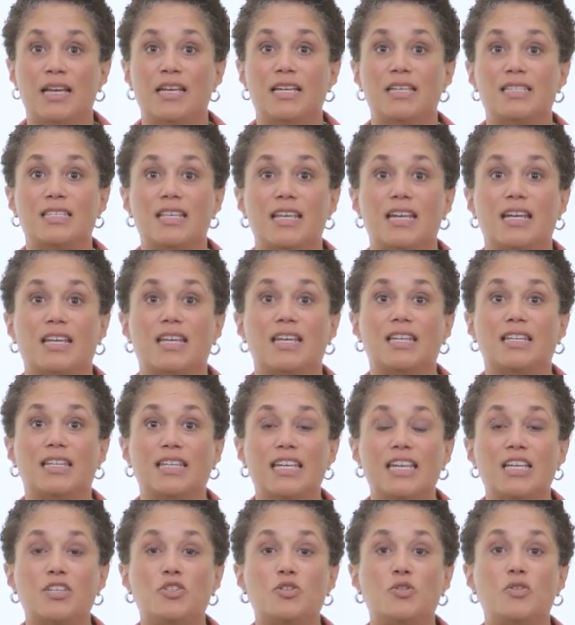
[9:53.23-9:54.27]
is that it can
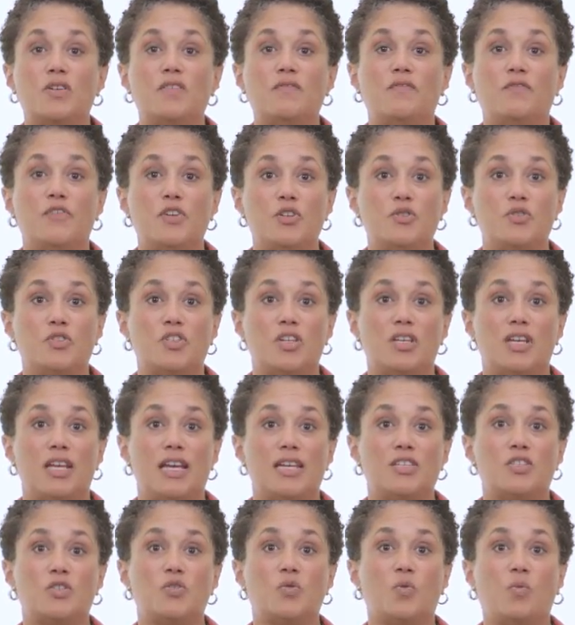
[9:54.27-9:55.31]
lead to confusion
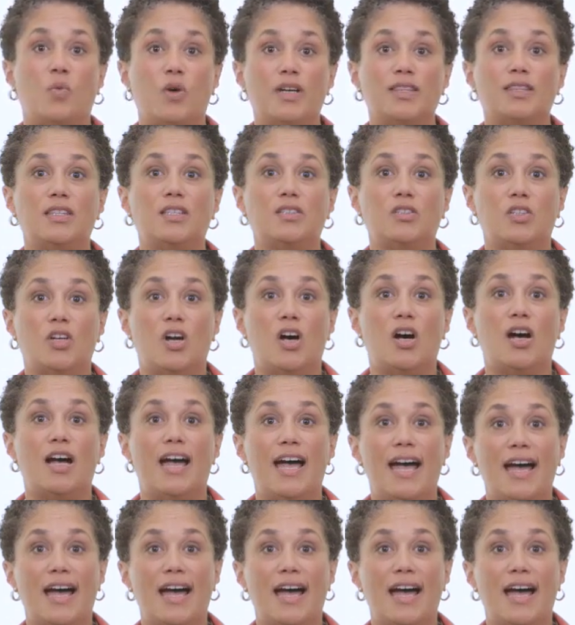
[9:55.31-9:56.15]
as to what the law